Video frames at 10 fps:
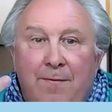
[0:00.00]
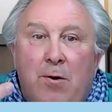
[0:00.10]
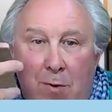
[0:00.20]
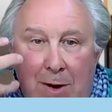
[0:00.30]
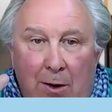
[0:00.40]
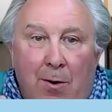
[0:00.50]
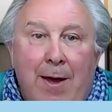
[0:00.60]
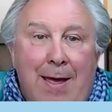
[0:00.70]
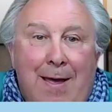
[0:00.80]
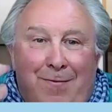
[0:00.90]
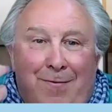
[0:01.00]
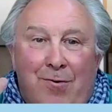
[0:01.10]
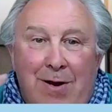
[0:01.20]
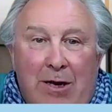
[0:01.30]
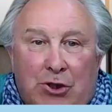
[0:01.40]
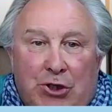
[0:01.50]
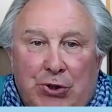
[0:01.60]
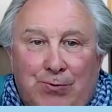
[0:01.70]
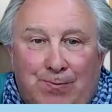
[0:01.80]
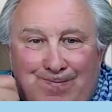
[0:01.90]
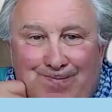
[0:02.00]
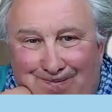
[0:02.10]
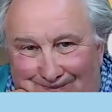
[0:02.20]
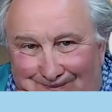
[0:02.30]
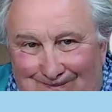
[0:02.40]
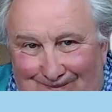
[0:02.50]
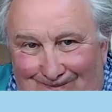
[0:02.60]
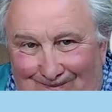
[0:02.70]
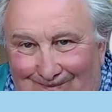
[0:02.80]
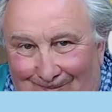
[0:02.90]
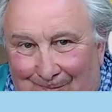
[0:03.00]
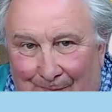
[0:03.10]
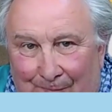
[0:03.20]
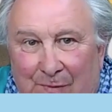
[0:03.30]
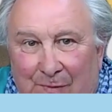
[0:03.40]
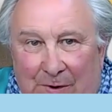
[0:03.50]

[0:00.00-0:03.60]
modify the CAD. That means you modify the real shoe.